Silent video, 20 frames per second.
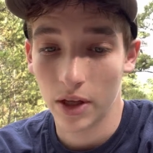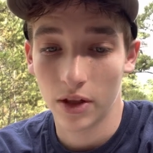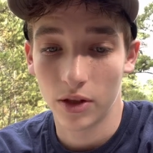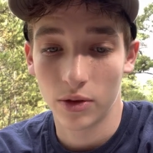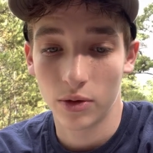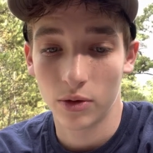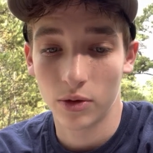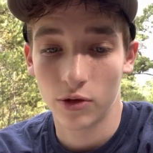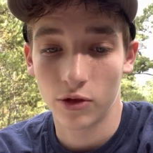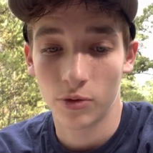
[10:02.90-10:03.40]

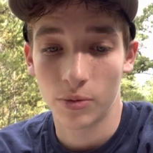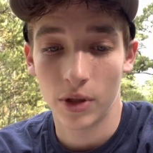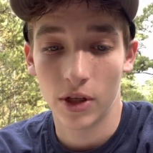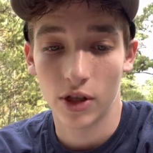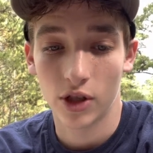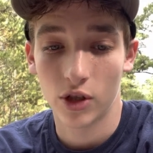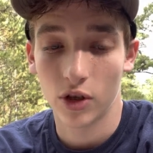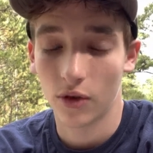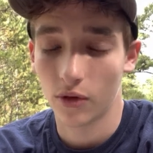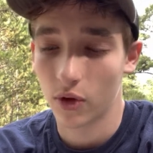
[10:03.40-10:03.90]
used because you
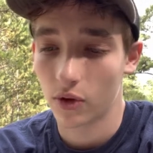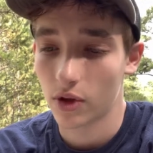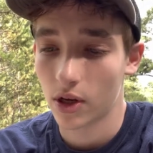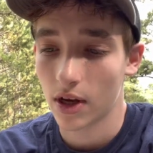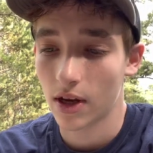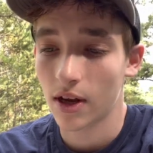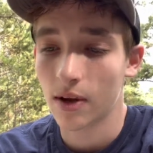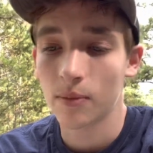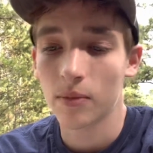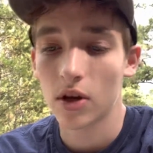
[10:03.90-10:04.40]
don't have no
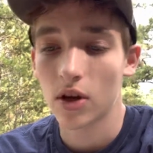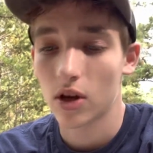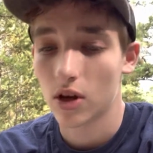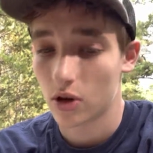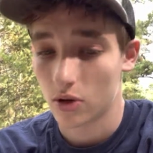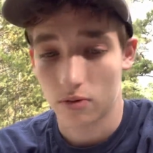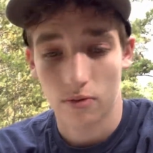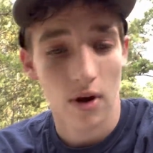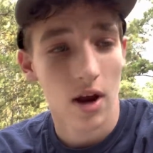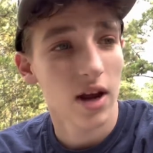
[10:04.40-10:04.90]
time.
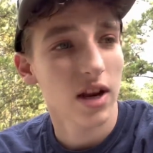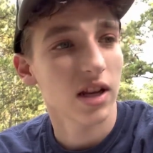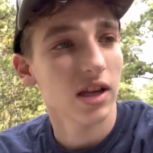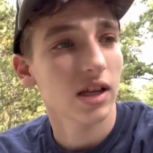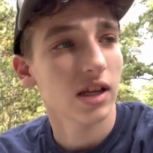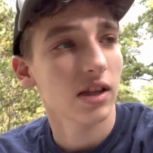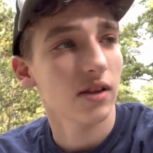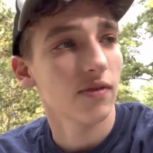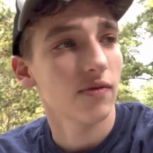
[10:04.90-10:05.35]
Ride it,